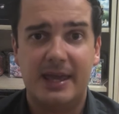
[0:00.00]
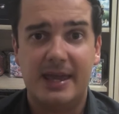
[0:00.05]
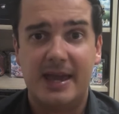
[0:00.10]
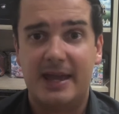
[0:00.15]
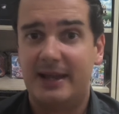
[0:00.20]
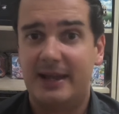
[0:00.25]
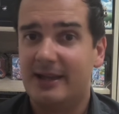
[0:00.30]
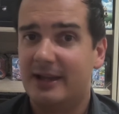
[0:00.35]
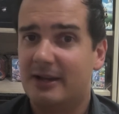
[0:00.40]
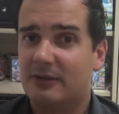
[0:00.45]

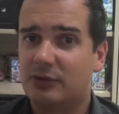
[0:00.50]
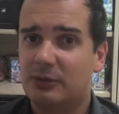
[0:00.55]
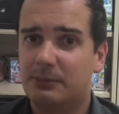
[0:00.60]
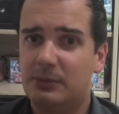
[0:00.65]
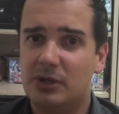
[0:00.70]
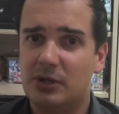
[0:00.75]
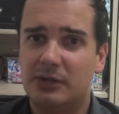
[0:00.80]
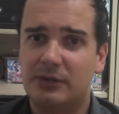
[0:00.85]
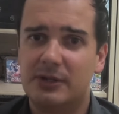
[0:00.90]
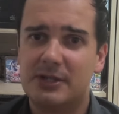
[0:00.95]
And I have to
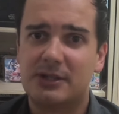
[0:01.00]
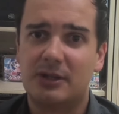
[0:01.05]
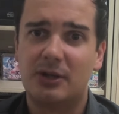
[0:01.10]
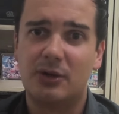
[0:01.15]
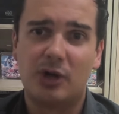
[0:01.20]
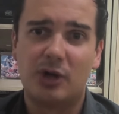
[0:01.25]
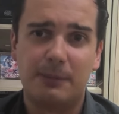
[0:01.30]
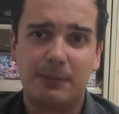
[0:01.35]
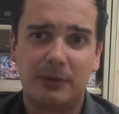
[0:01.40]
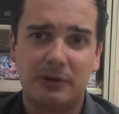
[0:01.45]
be honest, a
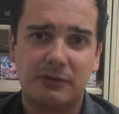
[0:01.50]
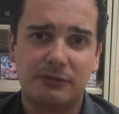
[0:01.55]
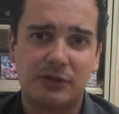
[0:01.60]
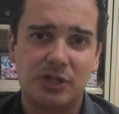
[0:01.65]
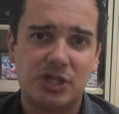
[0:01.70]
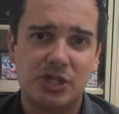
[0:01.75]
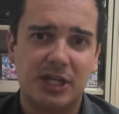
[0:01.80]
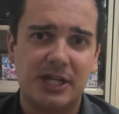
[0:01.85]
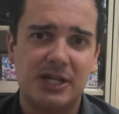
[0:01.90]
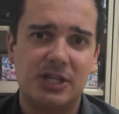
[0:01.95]
couple of the
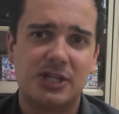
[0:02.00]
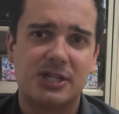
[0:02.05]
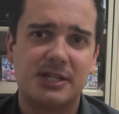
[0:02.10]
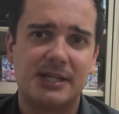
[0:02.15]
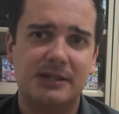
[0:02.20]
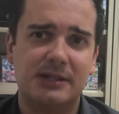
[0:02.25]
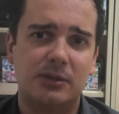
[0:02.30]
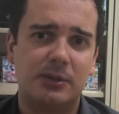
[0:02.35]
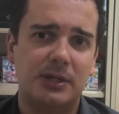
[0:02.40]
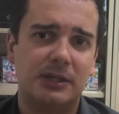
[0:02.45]
changes
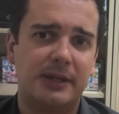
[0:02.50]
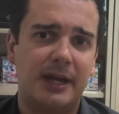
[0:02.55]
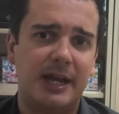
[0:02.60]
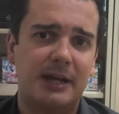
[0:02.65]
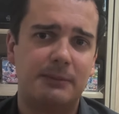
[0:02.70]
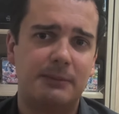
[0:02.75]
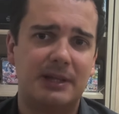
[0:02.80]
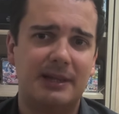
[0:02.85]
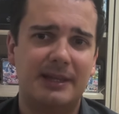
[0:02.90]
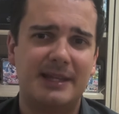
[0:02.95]
in the
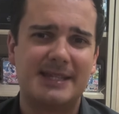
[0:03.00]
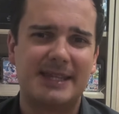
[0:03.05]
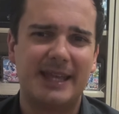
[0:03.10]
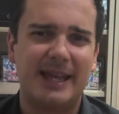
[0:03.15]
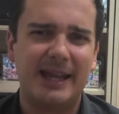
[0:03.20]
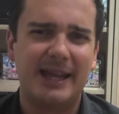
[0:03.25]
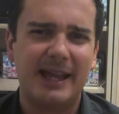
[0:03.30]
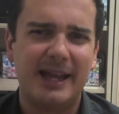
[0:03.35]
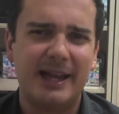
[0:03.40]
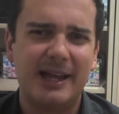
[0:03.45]
retirement list
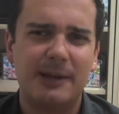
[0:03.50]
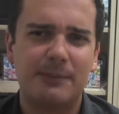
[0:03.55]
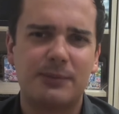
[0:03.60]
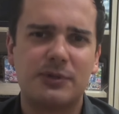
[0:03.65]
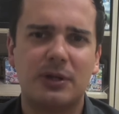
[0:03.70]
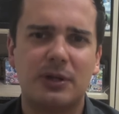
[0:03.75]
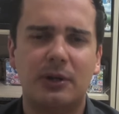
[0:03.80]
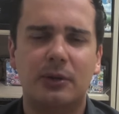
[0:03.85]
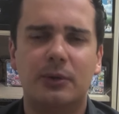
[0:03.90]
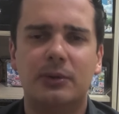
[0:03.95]
I
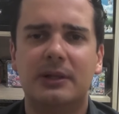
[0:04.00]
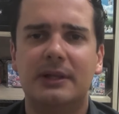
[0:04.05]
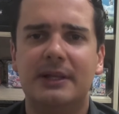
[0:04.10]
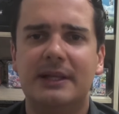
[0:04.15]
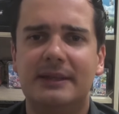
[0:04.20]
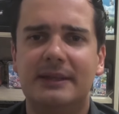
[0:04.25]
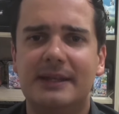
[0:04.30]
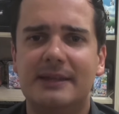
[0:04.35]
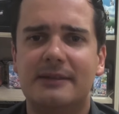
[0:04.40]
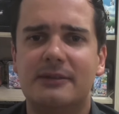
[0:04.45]
absolutely
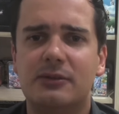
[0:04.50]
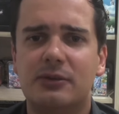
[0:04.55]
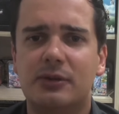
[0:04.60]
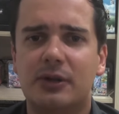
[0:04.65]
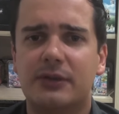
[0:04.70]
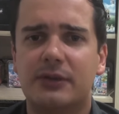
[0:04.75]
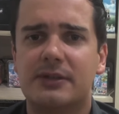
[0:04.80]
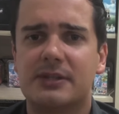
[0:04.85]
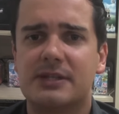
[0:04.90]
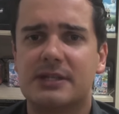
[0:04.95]
did
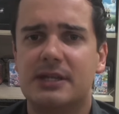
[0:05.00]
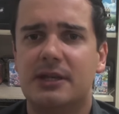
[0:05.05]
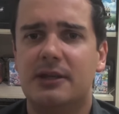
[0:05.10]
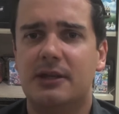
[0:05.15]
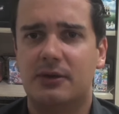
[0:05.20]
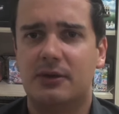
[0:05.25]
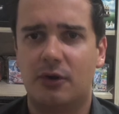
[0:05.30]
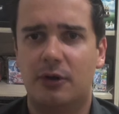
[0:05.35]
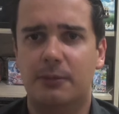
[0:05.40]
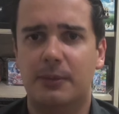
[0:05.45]
not
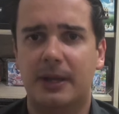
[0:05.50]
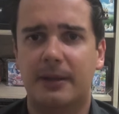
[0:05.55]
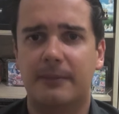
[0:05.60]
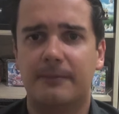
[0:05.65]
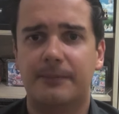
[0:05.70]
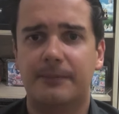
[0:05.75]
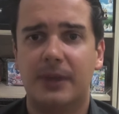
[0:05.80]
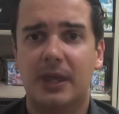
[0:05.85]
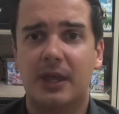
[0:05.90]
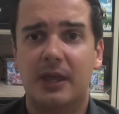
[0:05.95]
see coming.
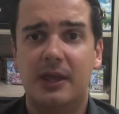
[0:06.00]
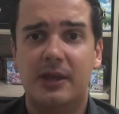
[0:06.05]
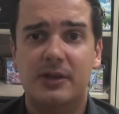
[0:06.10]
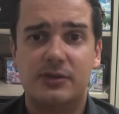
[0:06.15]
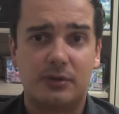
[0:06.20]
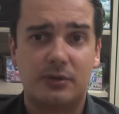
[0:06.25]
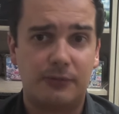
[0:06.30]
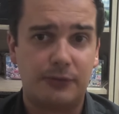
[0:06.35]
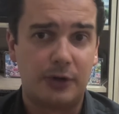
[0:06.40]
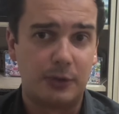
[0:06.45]

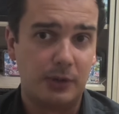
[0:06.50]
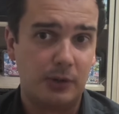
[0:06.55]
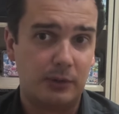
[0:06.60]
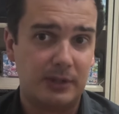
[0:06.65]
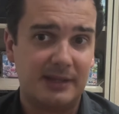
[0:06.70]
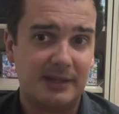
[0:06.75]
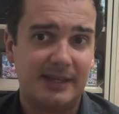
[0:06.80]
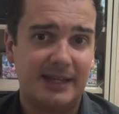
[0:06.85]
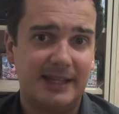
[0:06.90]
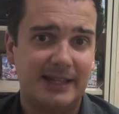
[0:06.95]
So far we know
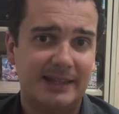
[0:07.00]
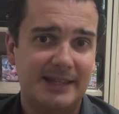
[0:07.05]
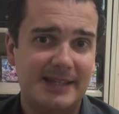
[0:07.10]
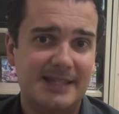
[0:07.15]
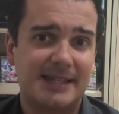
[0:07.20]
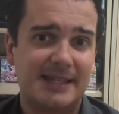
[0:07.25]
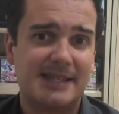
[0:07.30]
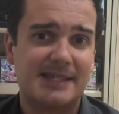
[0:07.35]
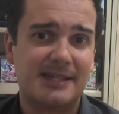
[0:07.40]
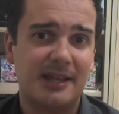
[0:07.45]
that at
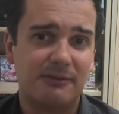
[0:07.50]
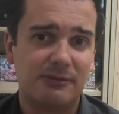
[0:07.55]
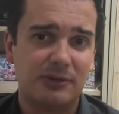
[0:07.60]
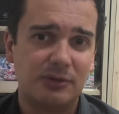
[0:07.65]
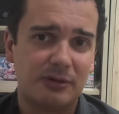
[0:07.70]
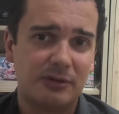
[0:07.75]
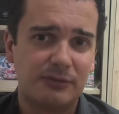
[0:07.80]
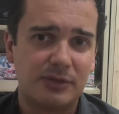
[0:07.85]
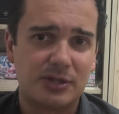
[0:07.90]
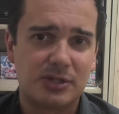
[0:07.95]
least 7
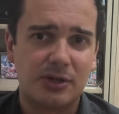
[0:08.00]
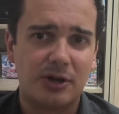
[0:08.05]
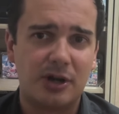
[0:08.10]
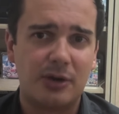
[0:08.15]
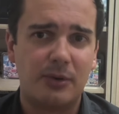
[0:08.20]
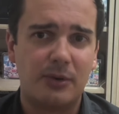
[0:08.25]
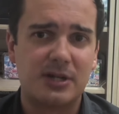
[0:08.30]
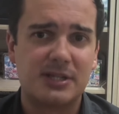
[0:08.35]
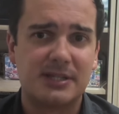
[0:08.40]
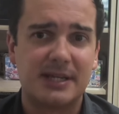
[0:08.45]
of the Star
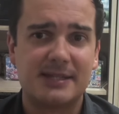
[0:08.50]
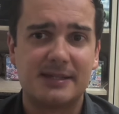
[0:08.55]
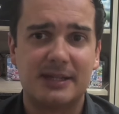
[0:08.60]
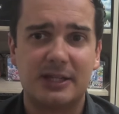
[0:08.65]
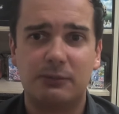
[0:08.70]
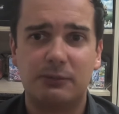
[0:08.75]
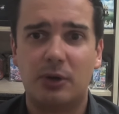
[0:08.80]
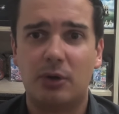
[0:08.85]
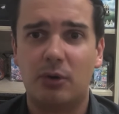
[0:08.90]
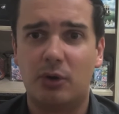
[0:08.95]
Wars sets
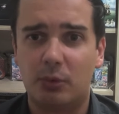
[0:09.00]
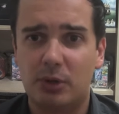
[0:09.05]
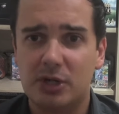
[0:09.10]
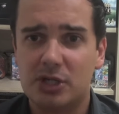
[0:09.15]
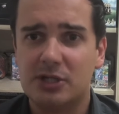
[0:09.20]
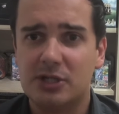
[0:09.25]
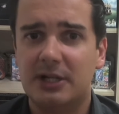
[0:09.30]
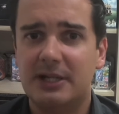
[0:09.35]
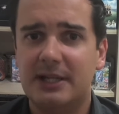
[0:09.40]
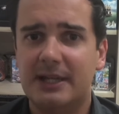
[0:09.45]
that were
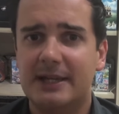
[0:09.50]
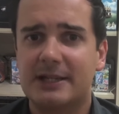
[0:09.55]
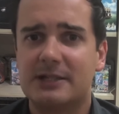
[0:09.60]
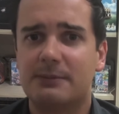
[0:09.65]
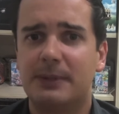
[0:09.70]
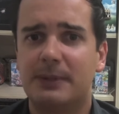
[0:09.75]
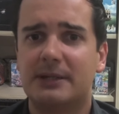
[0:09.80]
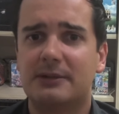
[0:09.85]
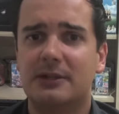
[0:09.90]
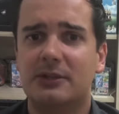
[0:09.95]
originally
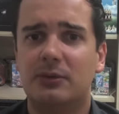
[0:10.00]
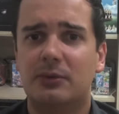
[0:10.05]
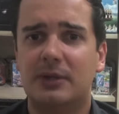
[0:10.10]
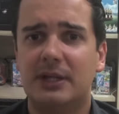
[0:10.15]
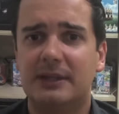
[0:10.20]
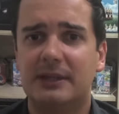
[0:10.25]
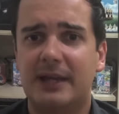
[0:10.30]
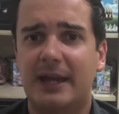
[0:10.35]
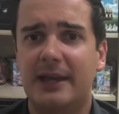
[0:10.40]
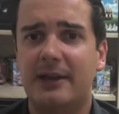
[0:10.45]
expected to
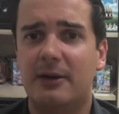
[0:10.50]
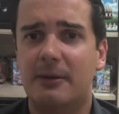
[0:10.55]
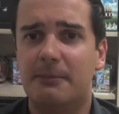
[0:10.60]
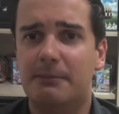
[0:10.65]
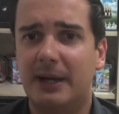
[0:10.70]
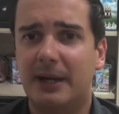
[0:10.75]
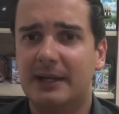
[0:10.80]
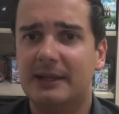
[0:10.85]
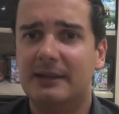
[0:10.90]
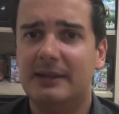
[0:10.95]
retire
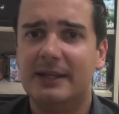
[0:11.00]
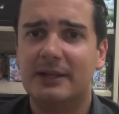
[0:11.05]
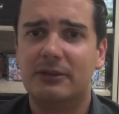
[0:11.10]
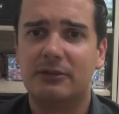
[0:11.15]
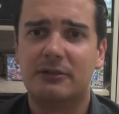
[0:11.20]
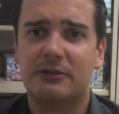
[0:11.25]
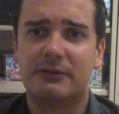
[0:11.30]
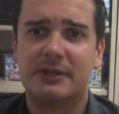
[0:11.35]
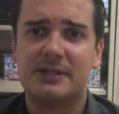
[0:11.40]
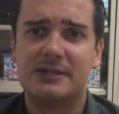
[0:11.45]
by the end
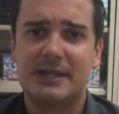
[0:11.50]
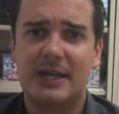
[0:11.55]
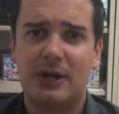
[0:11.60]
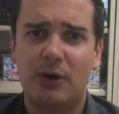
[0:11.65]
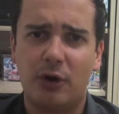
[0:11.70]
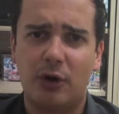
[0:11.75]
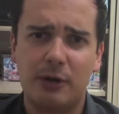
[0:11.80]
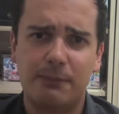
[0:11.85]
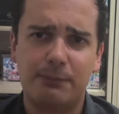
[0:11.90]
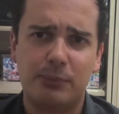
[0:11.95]
of this year
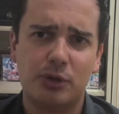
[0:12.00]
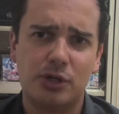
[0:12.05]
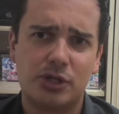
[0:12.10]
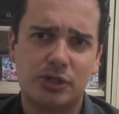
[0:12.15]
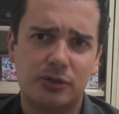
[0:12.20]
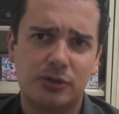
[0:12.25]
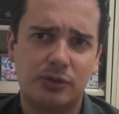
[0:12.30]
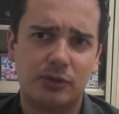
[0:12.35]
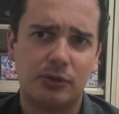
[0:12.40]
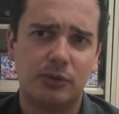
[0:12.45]
are
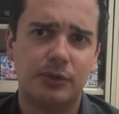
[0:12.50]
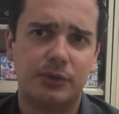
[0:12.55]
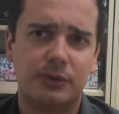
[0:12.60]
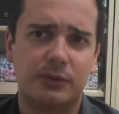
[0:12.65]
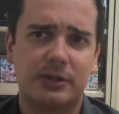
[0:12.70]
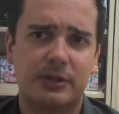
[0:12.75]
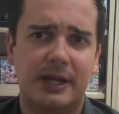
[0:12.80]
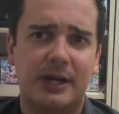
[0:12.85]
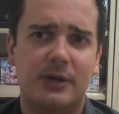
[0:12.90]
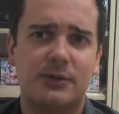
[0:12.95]
pushed to
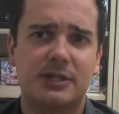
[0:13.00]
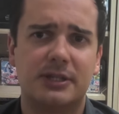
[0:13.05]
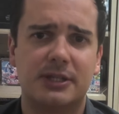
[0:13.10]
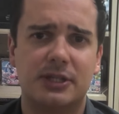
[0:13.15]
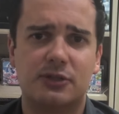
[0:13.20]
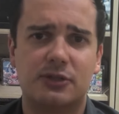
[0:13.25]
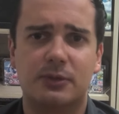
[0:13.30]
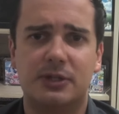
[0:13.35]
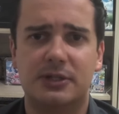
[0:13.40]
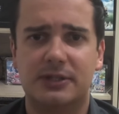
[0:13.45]

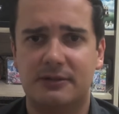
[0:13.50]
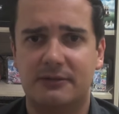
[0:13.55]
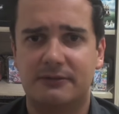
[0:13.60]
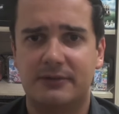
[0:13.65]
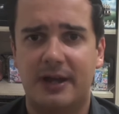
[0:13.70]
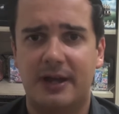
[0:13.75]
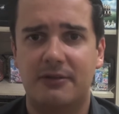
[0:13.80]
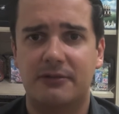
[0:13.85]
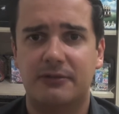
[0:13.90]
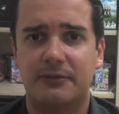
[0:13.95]

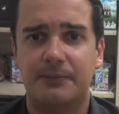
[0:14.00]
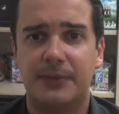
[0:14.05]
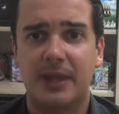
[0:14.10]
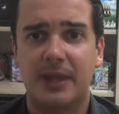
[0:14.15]
2025.